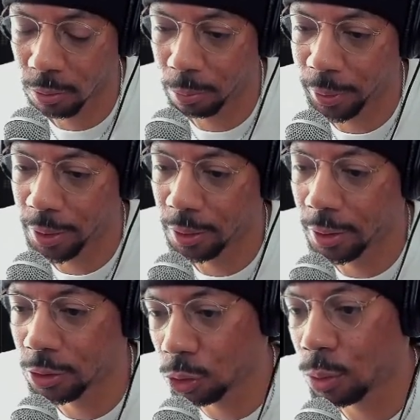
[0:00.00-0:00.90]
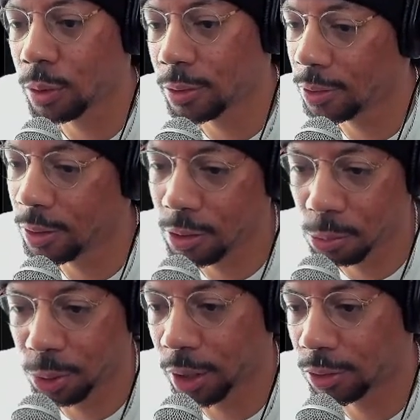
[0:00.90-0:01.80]
but it's cool to see these
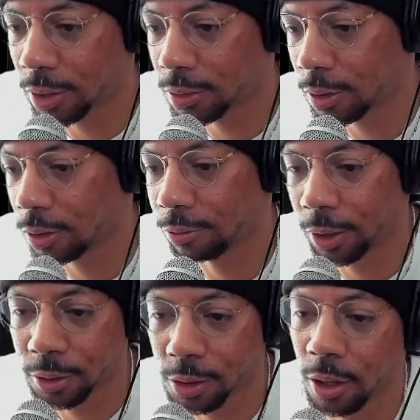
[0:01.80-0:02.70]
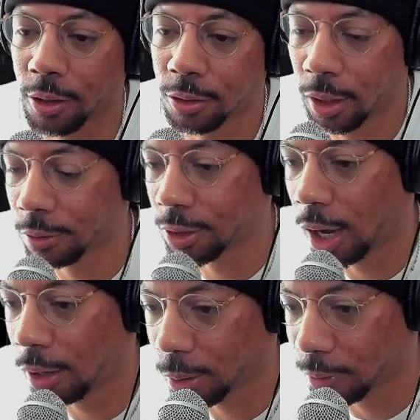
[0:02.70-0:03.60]
projects that are fairly launched and have
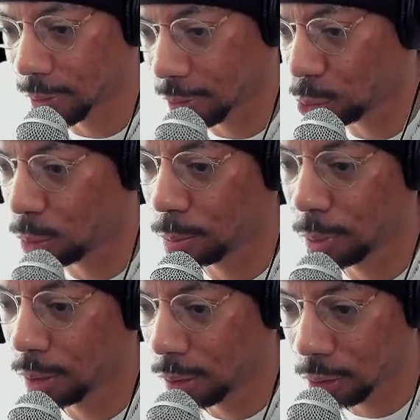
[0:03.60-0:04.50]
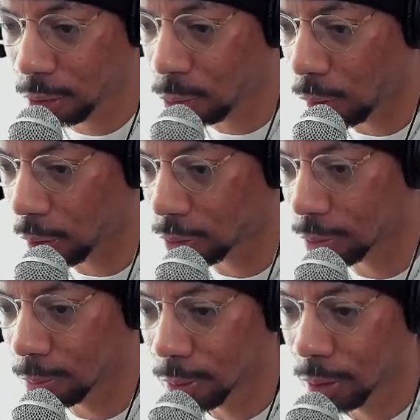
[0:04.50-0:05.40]
time built into them. And you can watch
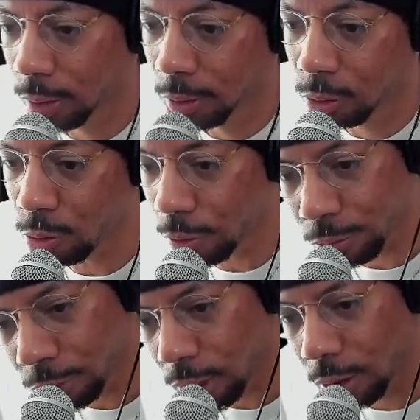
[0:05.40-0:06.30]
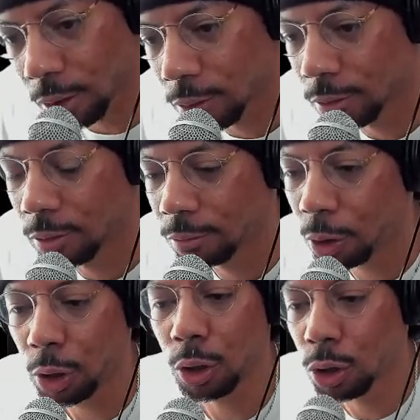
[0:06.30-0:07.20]
them do their thing.
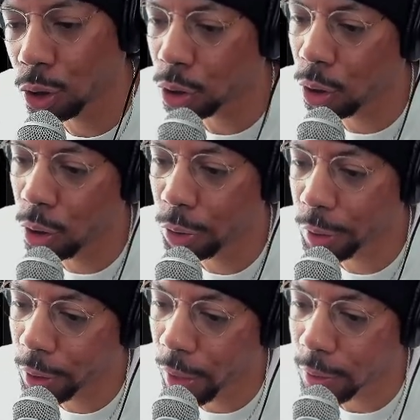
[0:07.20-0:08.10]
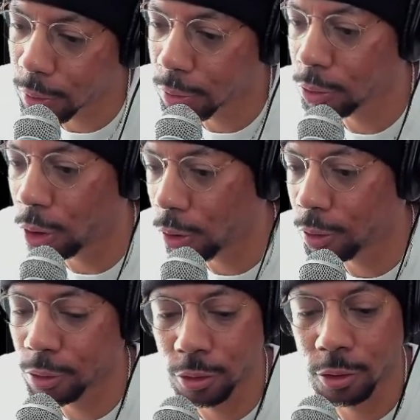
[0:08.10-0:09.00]
Fucking cook on the
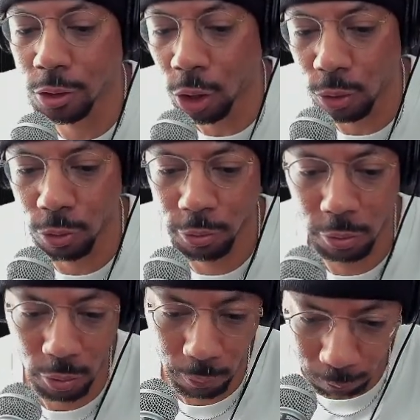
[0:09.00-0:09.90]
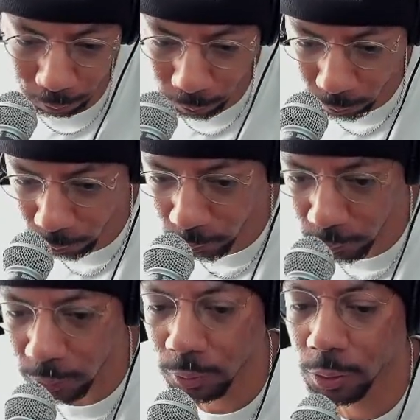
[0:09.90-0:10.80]
goddamn stove.
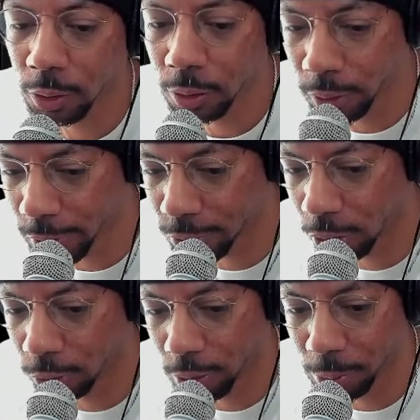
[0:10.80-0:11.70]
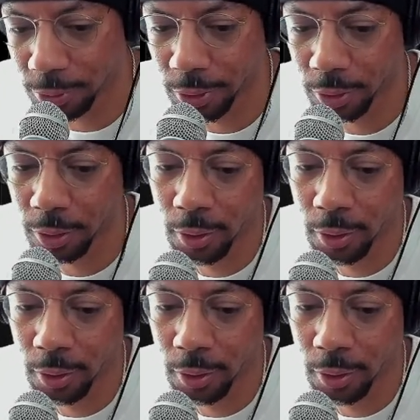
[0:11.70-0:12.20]
Let's go, dBzen.